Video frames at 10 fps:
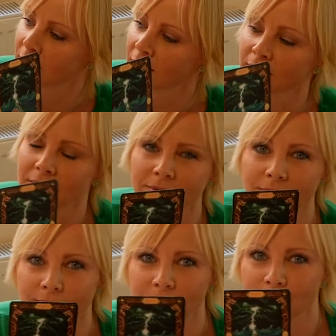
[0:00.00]
like
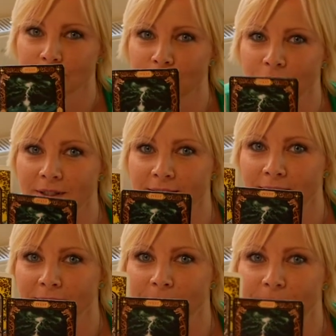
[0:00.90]
she's,
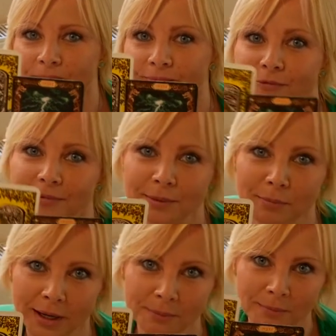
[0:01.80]
in
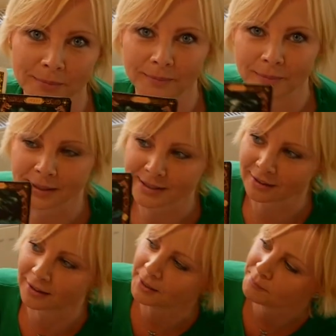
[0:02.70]
my mind's
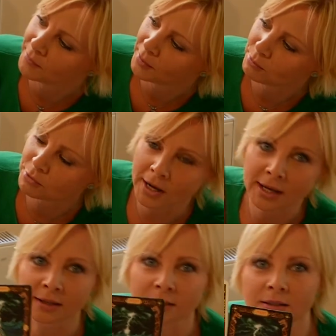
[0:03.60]
eye,
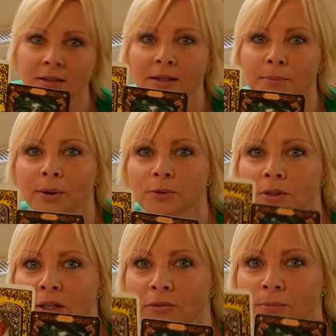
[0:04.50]
pregnant, is about
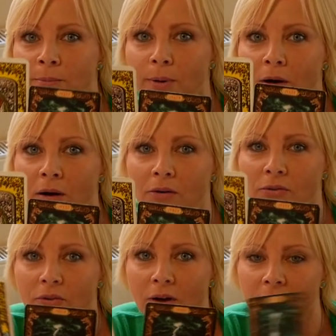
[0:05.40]
to give birth,